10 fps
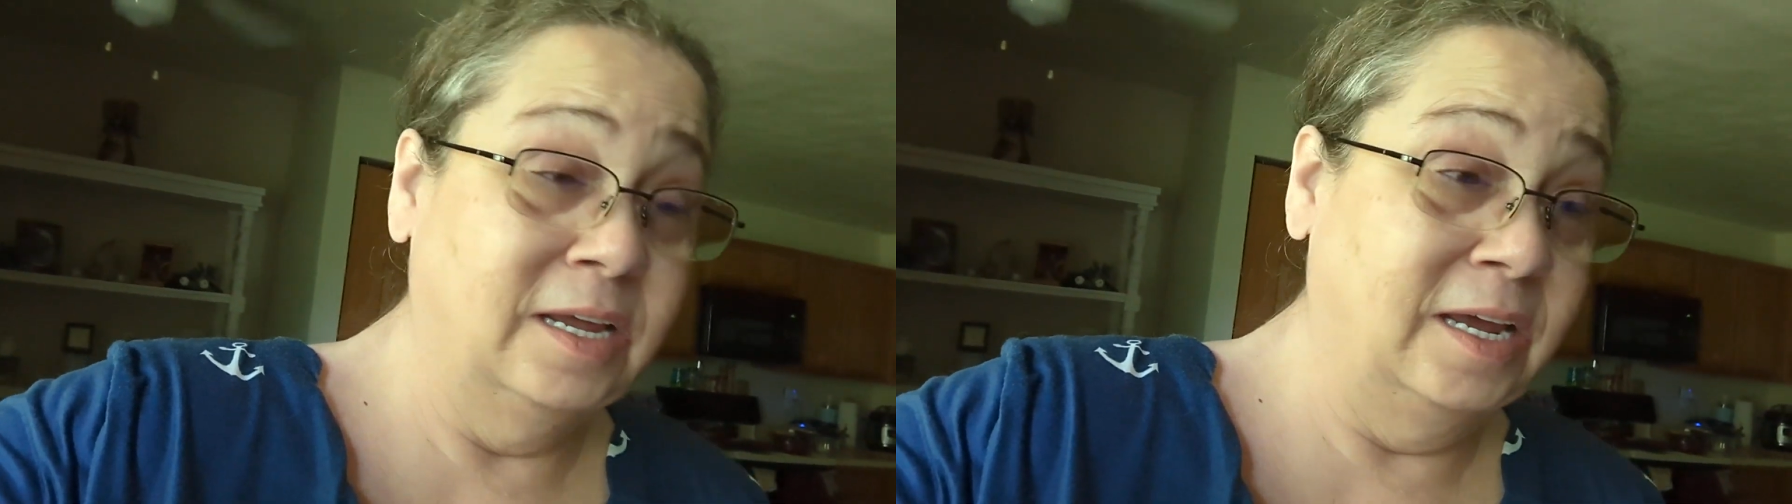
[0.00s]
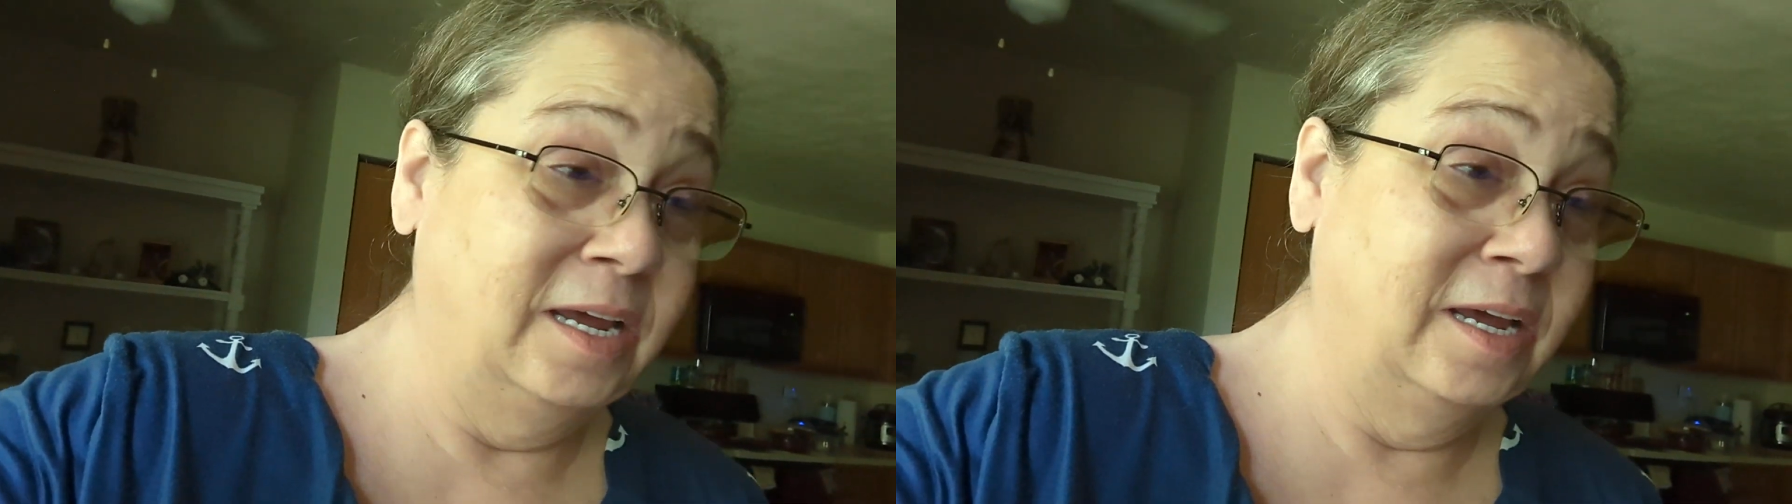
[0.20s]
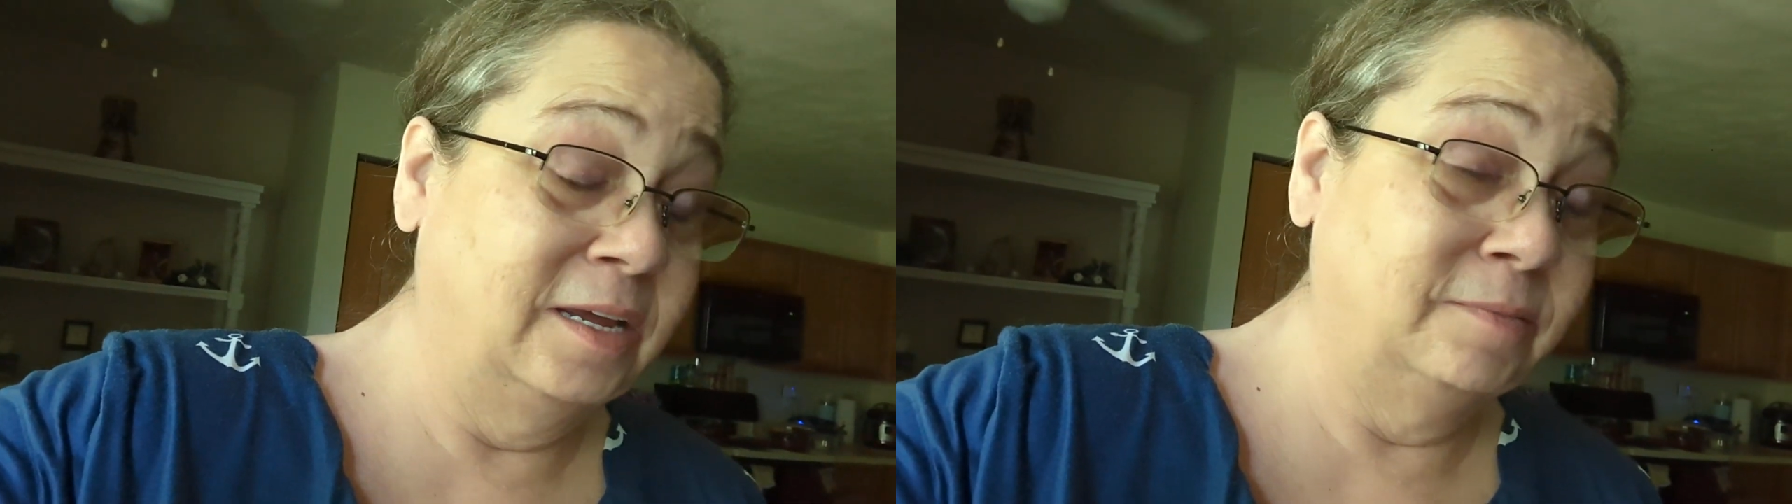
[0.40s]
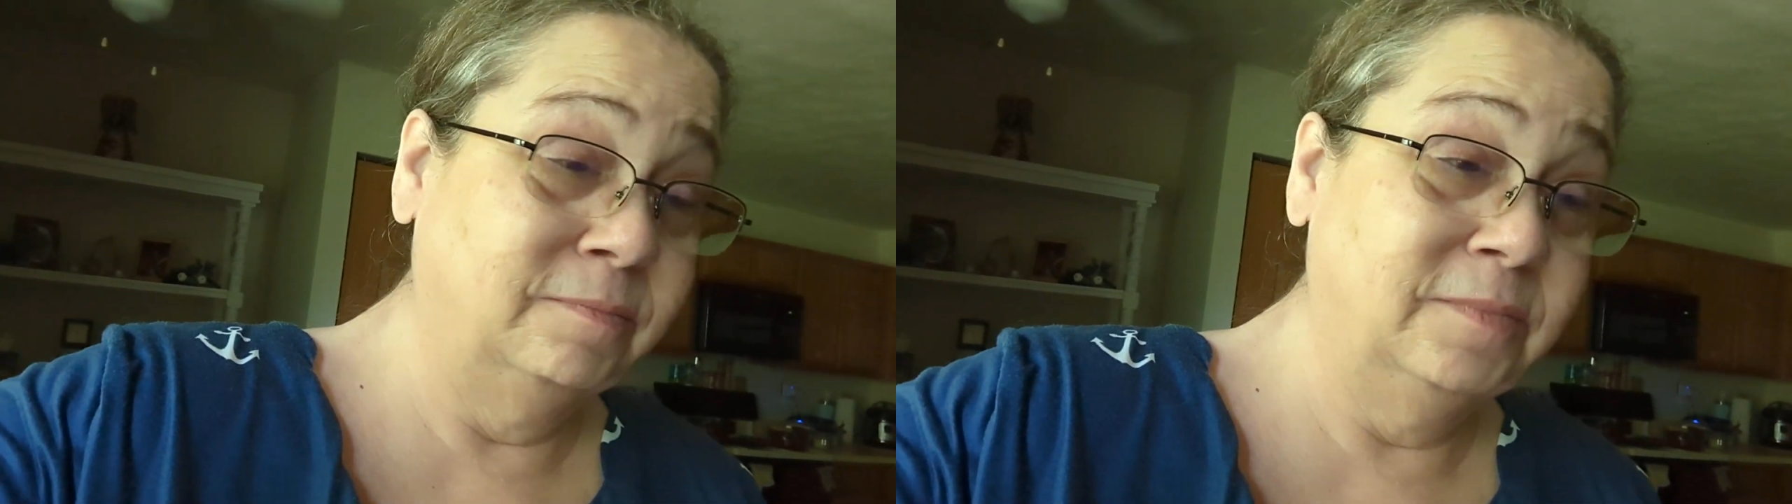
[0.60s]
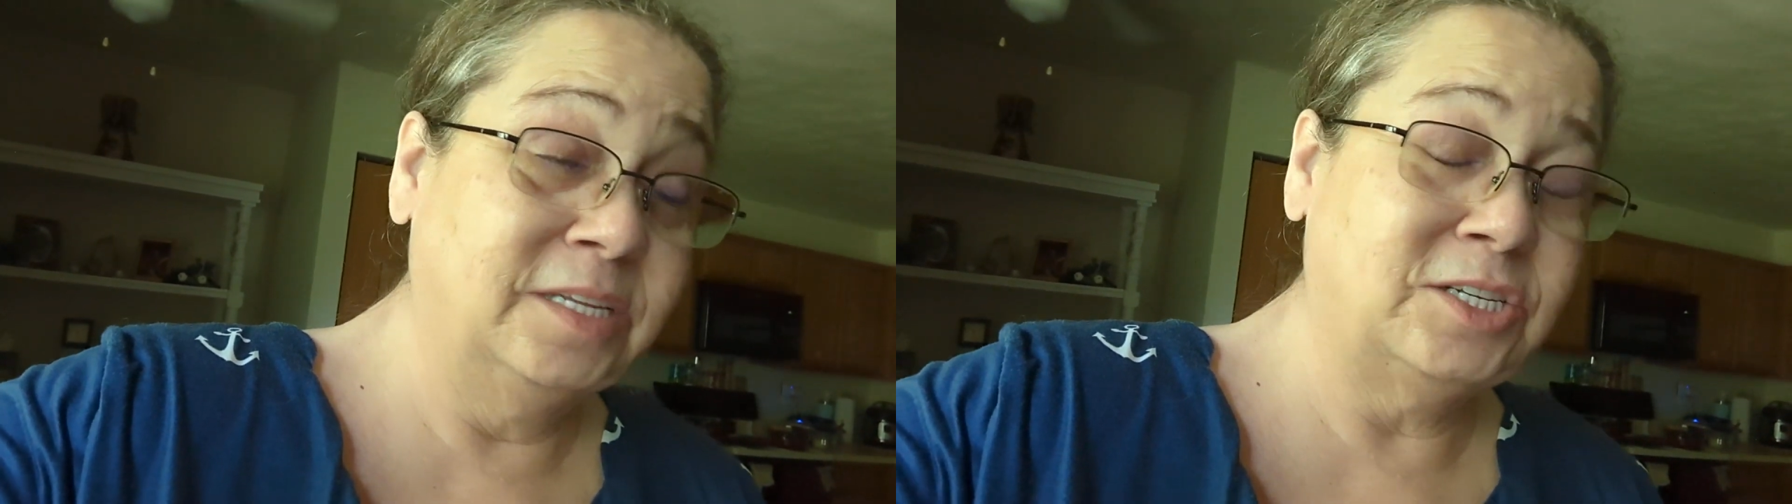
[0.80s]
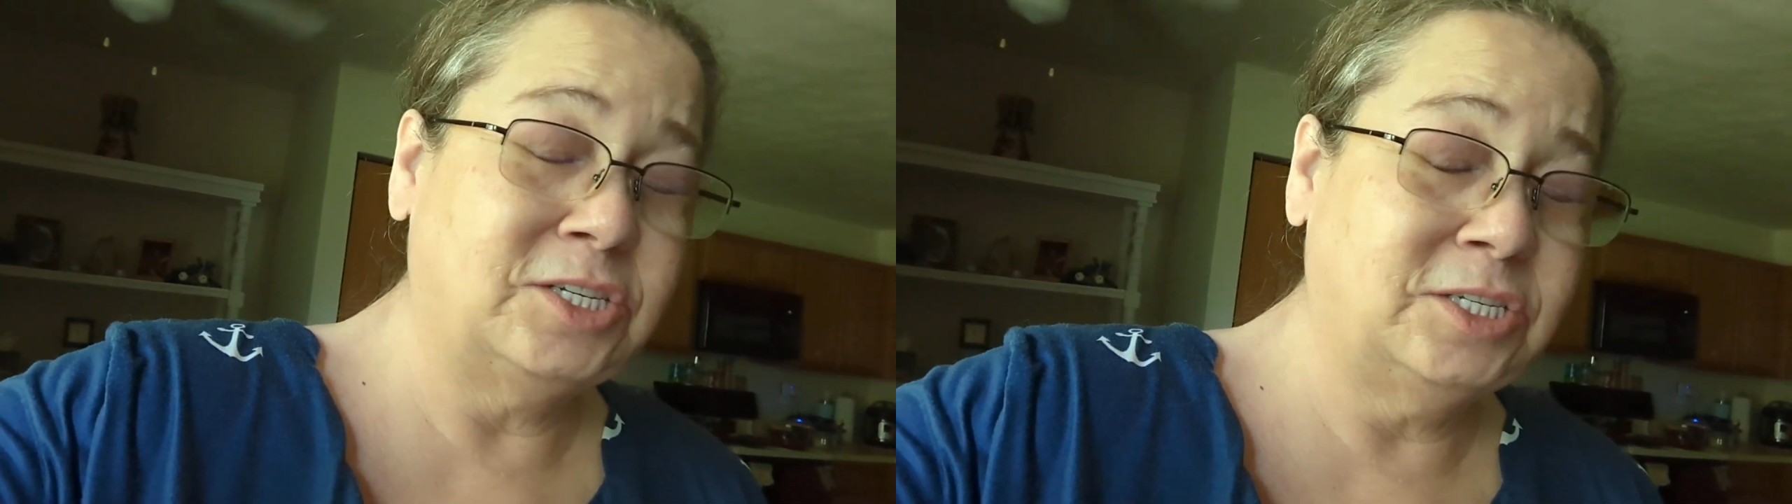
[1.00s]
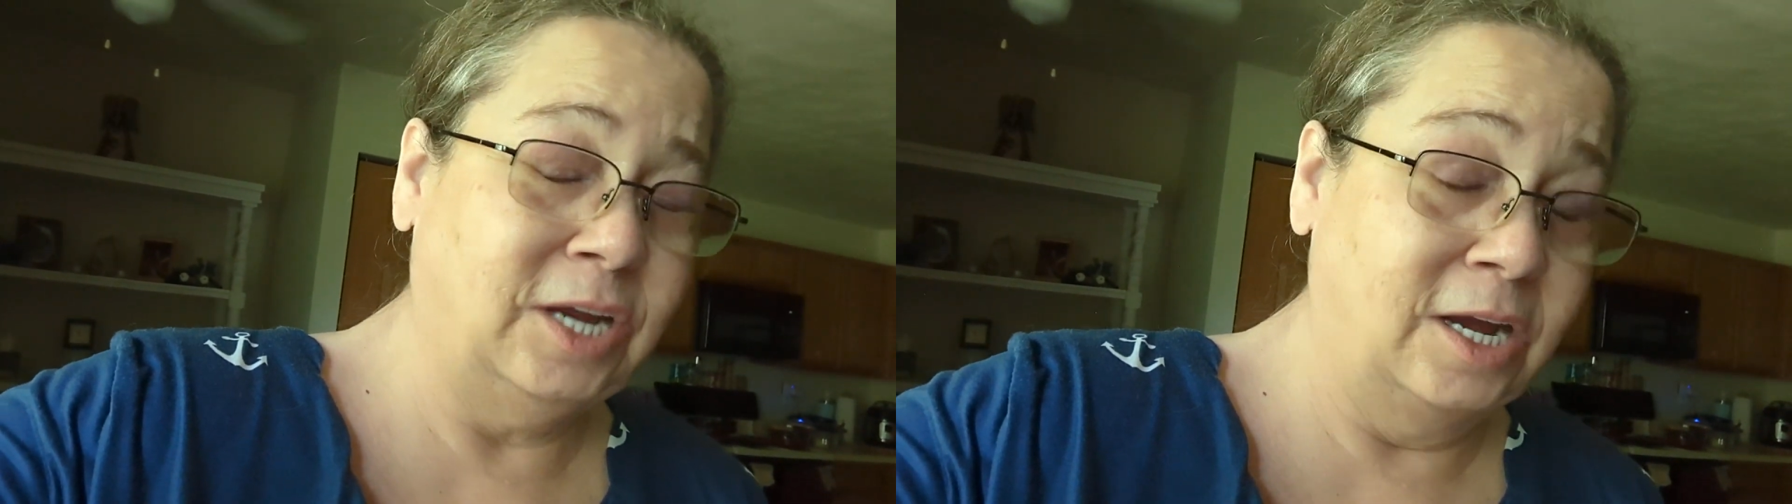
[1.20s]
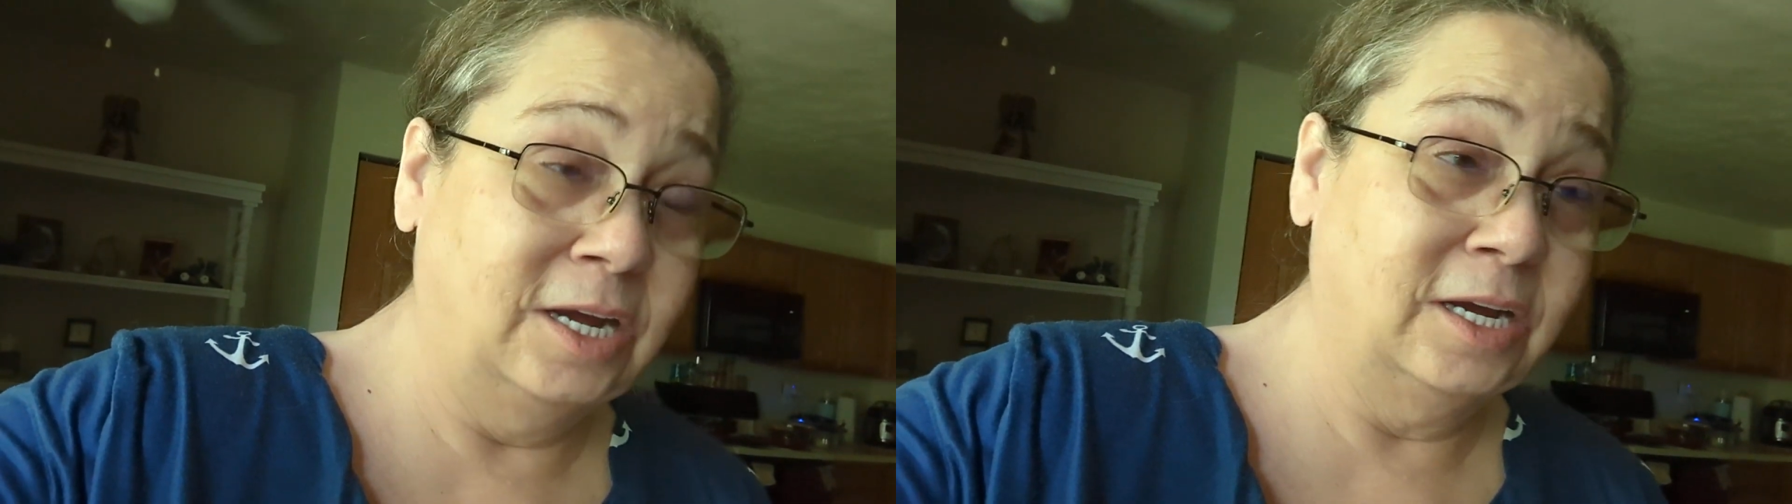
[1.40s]
and
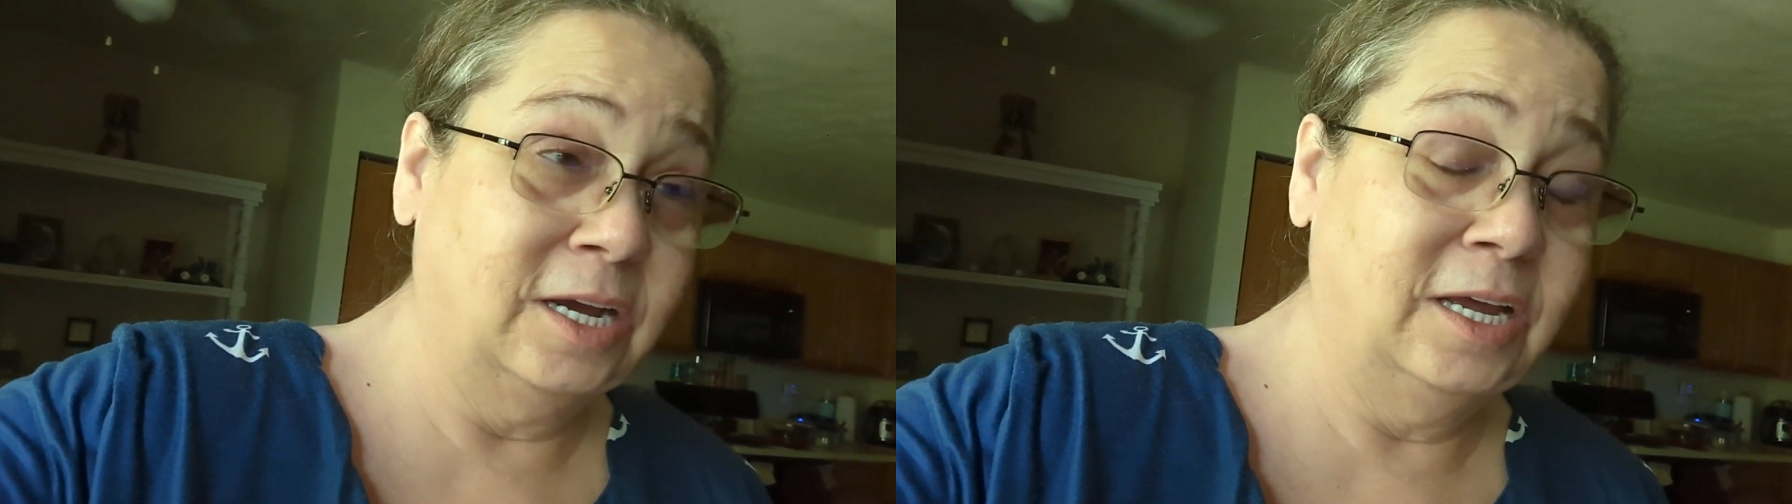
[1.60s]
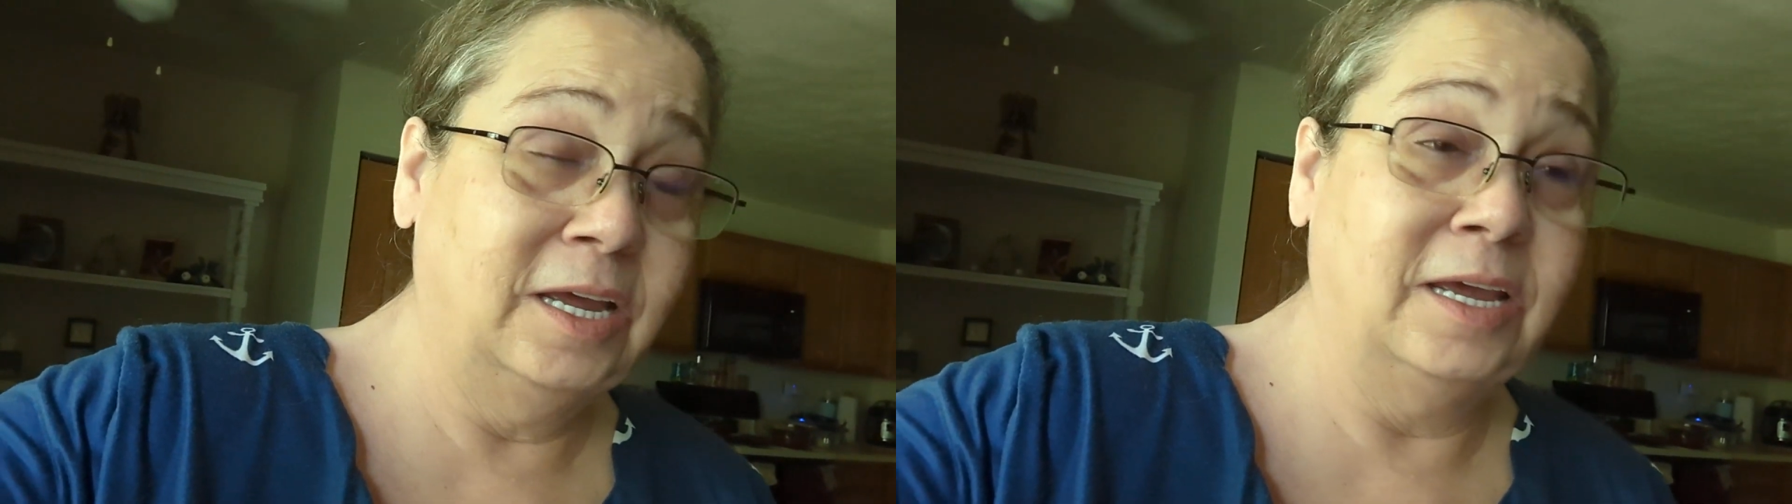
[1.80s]
stung